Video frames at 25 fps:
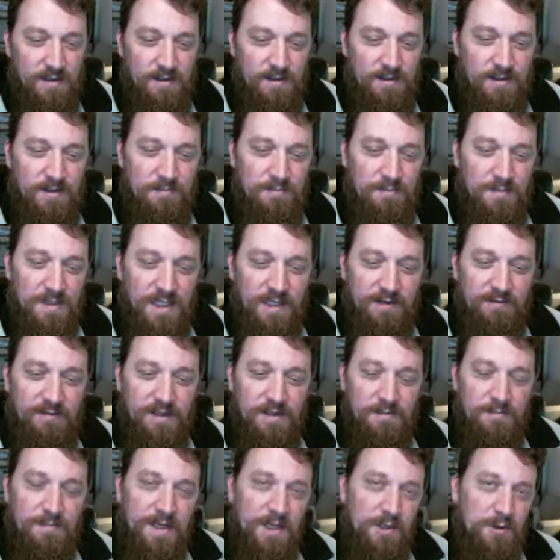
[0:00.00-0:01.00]

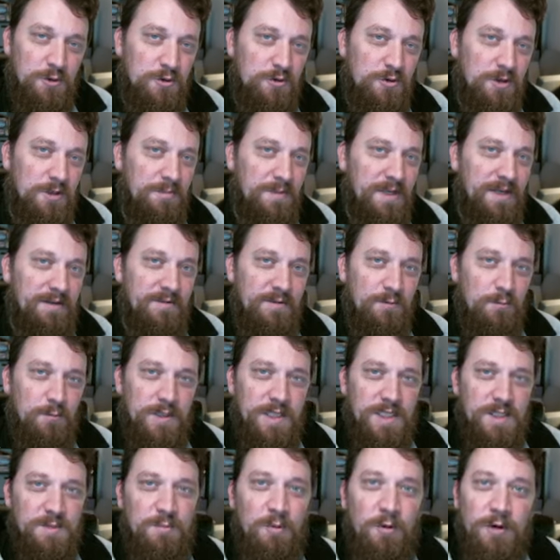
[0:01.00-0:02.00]
Malevolent Maelstrom, even
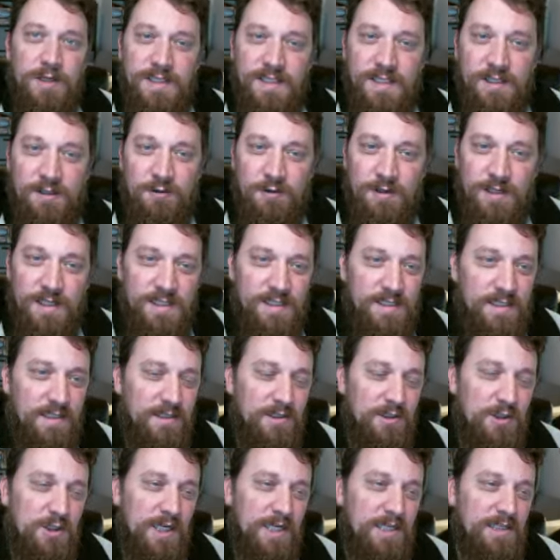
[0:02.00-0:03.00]
with its points increase
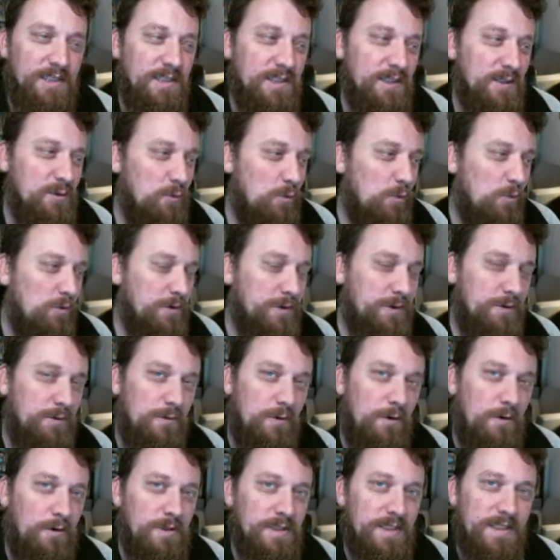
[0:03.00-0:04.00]
and the change in its War
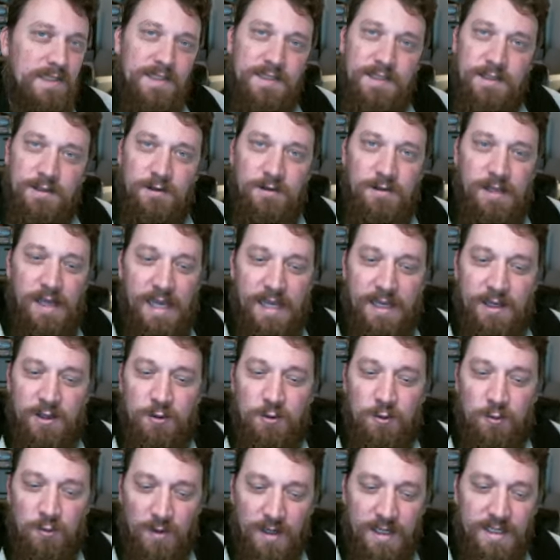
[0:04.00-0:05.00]
Scroll, is still a
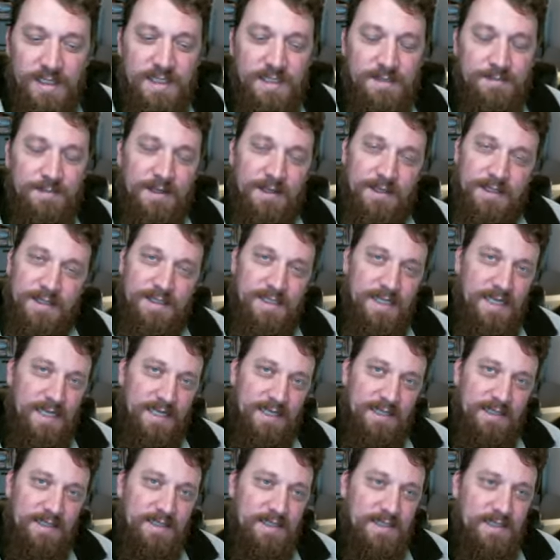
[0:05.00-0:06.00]
great spell to
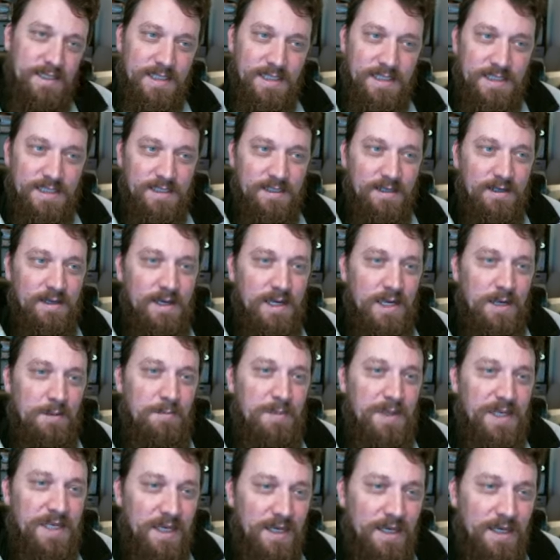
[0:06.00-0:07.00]
take in this list
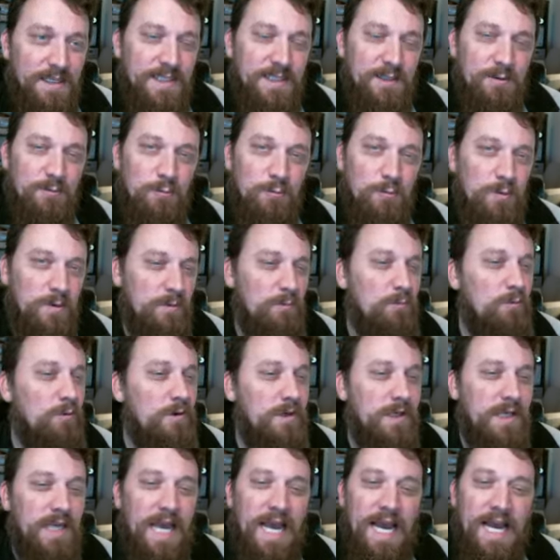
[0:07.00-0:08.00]
because it
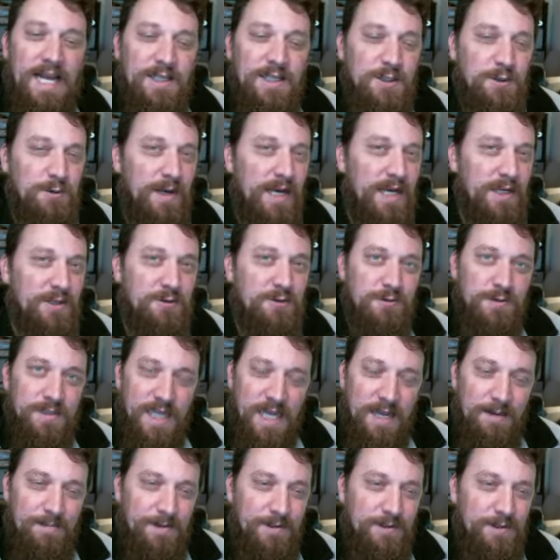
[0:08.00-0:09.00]
will add you extra
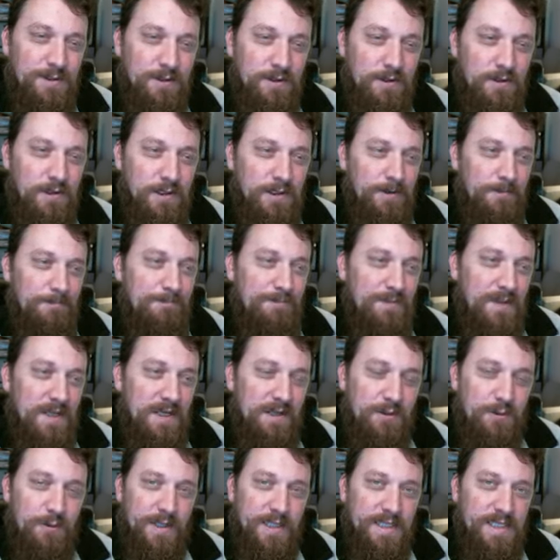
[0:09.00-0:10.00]
damage
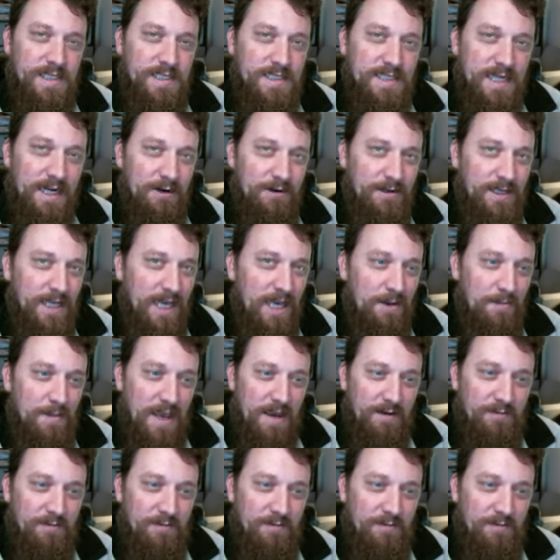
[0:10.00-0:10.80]
uh, throughout the entire game.